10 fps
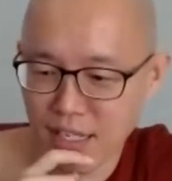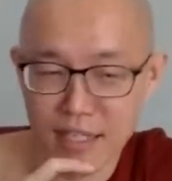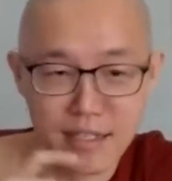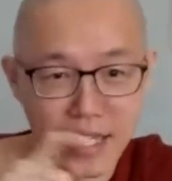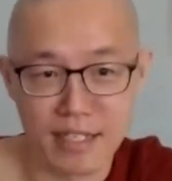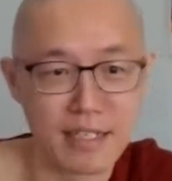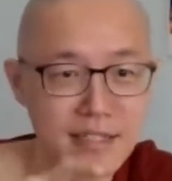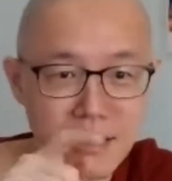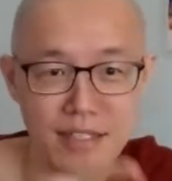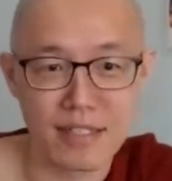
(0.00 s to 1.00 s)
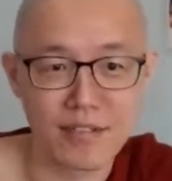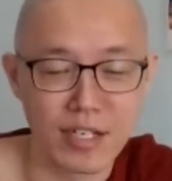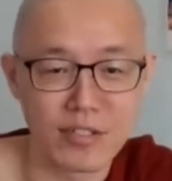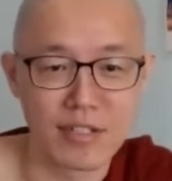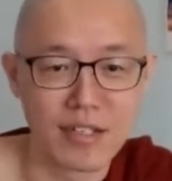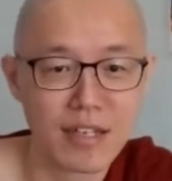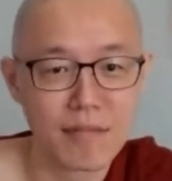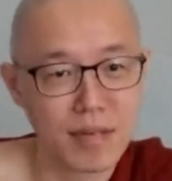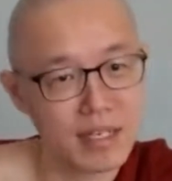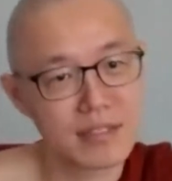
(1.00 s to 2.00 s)
antagonistic question,
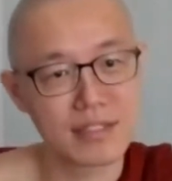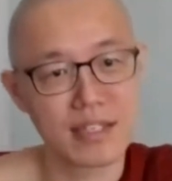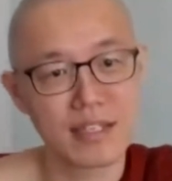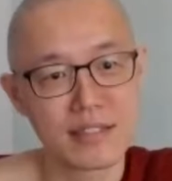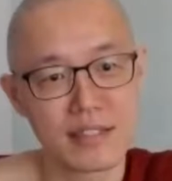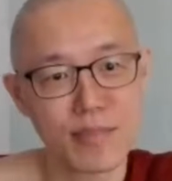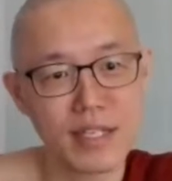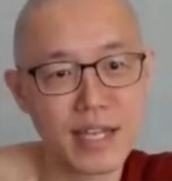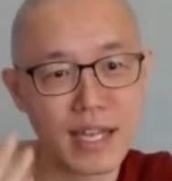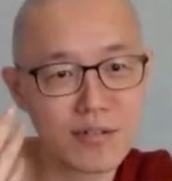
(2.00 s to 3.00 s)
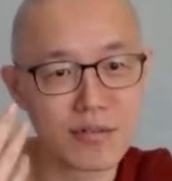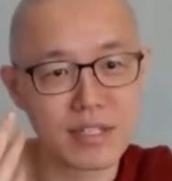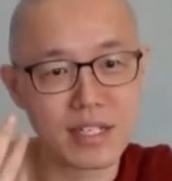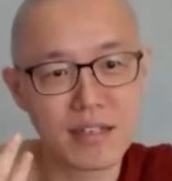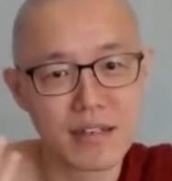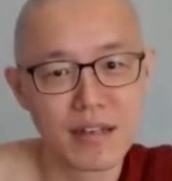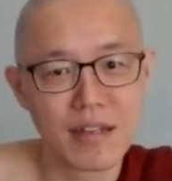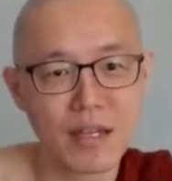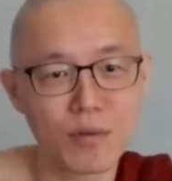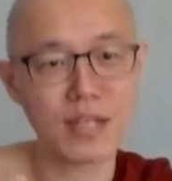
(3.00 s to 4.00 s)
but it's simply get you to think,
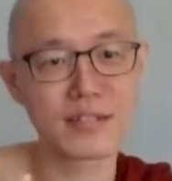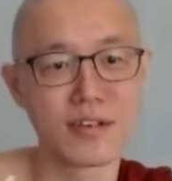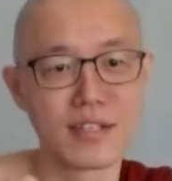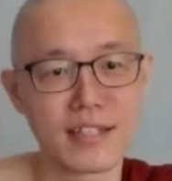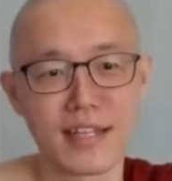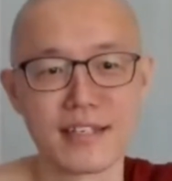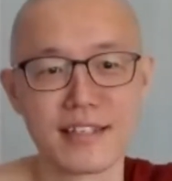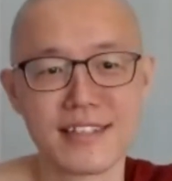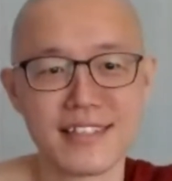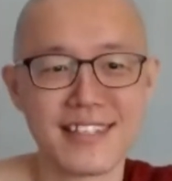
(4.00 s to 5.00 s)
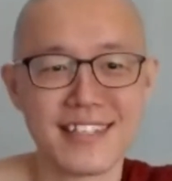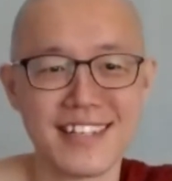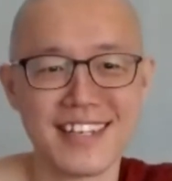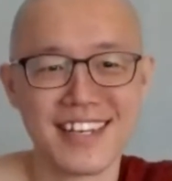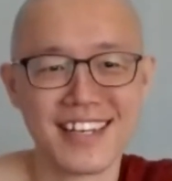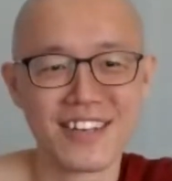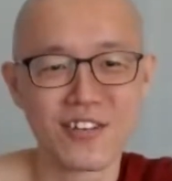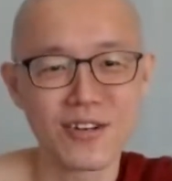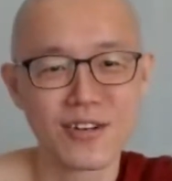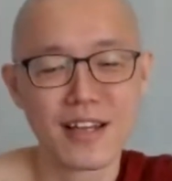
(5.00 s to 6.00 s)
like, what is your intent? You
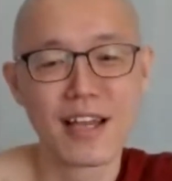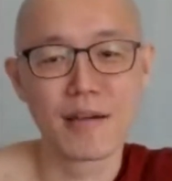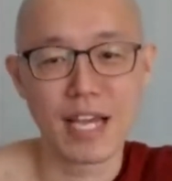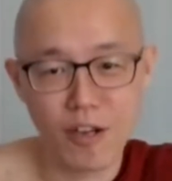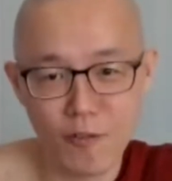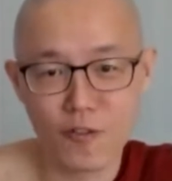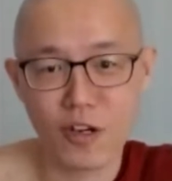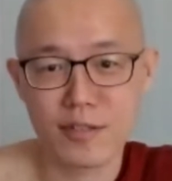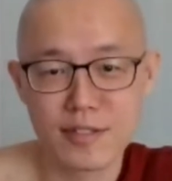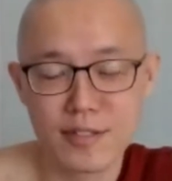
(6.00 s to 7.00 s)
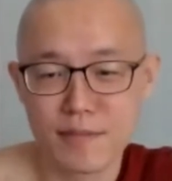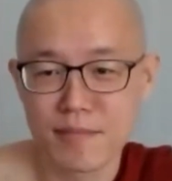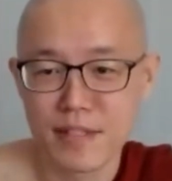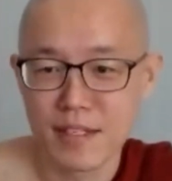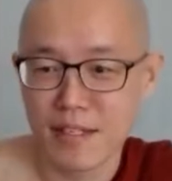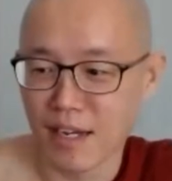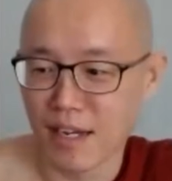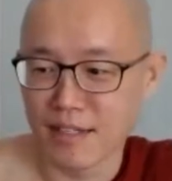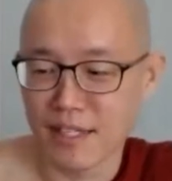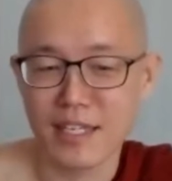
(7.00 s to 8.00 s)
know, of course,
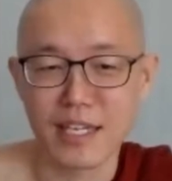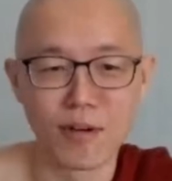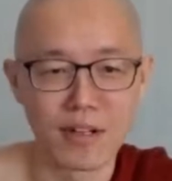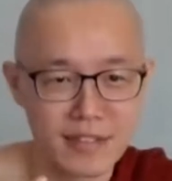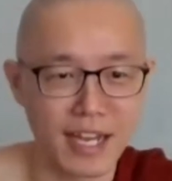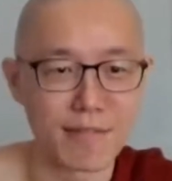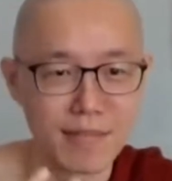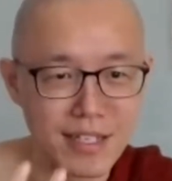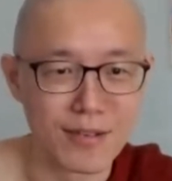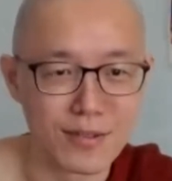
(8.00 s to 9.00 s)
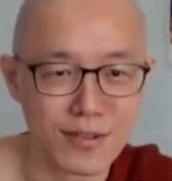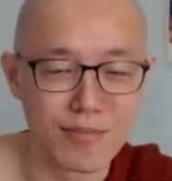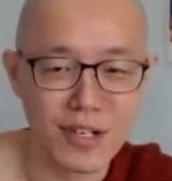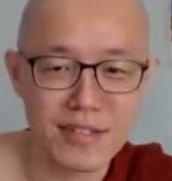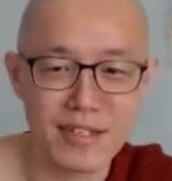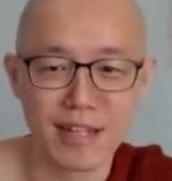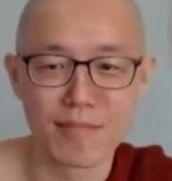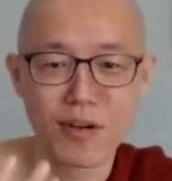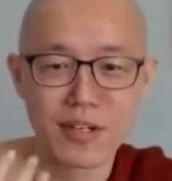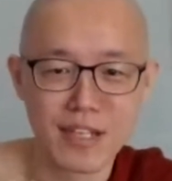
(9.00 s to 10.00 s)
I think it was timely also, because at that
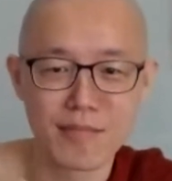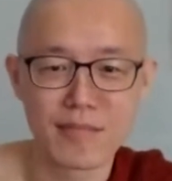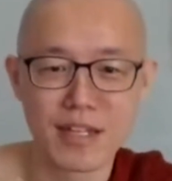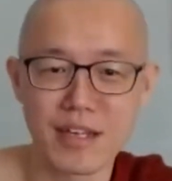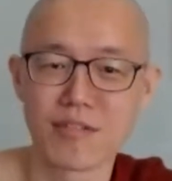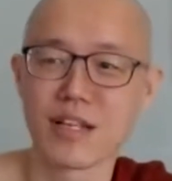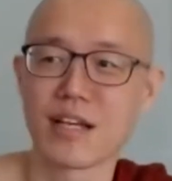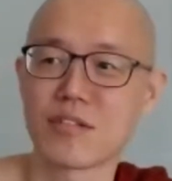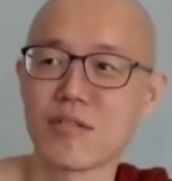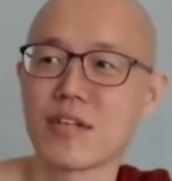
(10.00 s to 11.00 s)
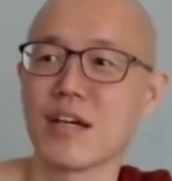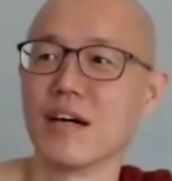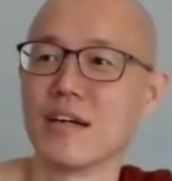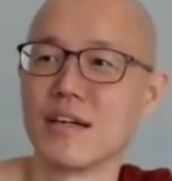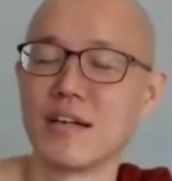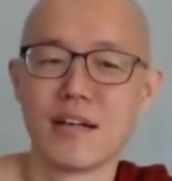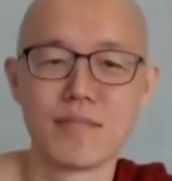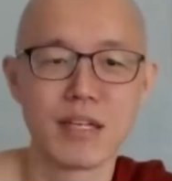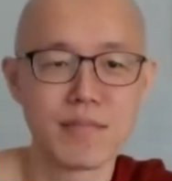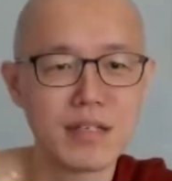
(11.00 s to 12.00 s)
point in time, then I realized, oh yeah,
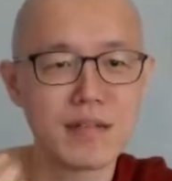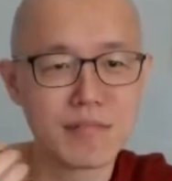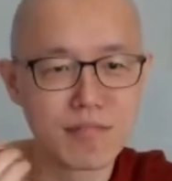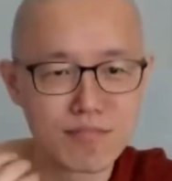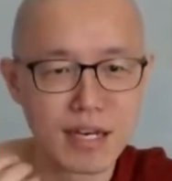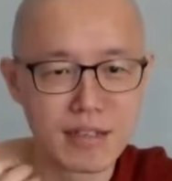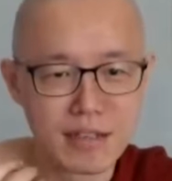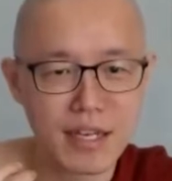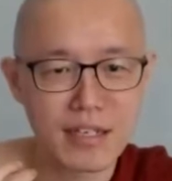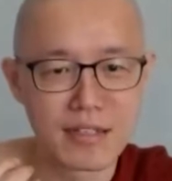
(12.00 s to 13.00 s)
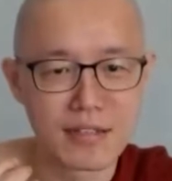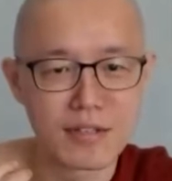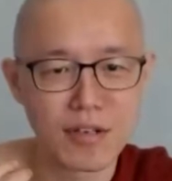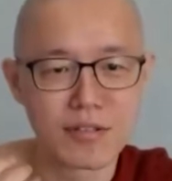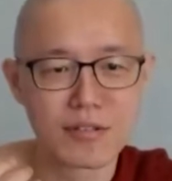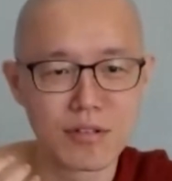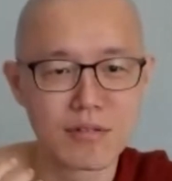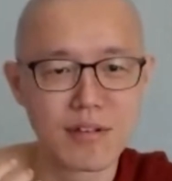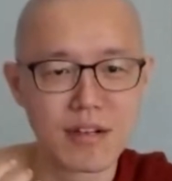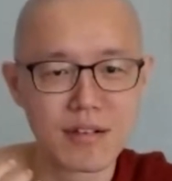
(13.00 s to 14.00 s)
maybe my intent is not
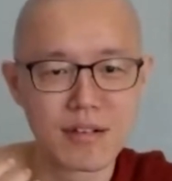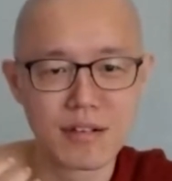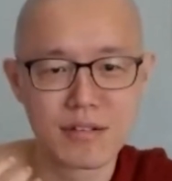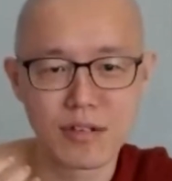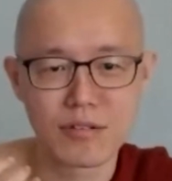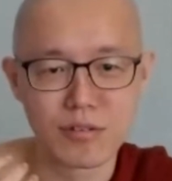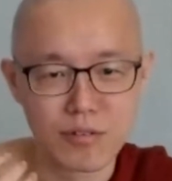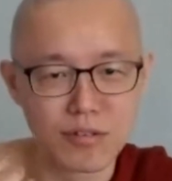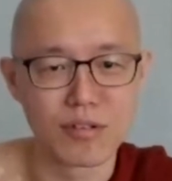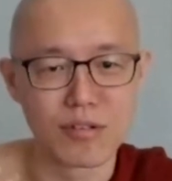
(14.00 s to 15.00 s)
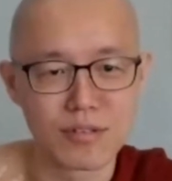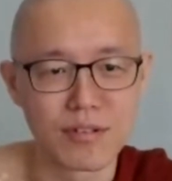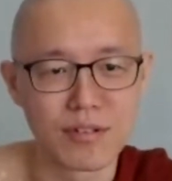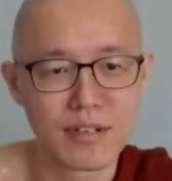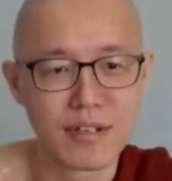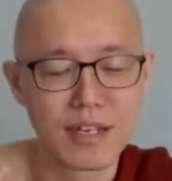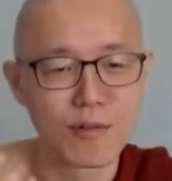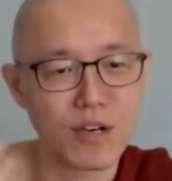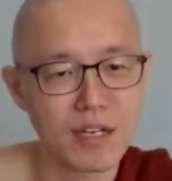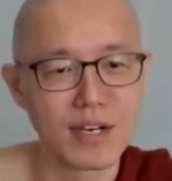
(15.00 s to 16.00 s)
so good also.
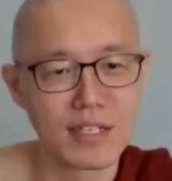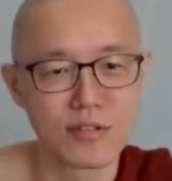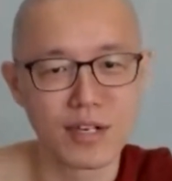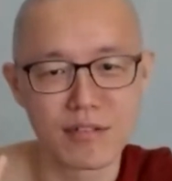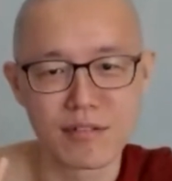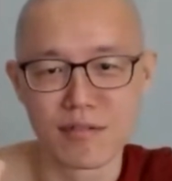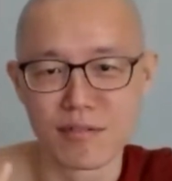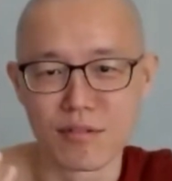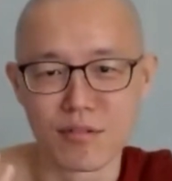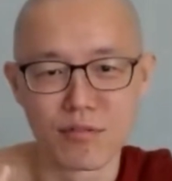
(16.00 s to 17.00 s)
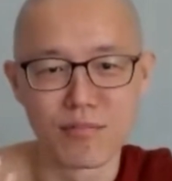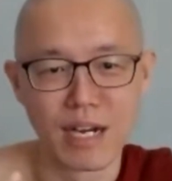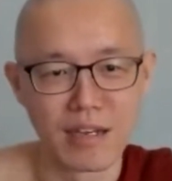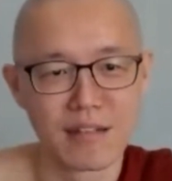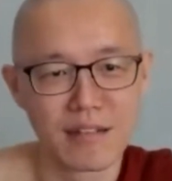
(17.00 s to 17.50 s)
Like, what am I trying to do by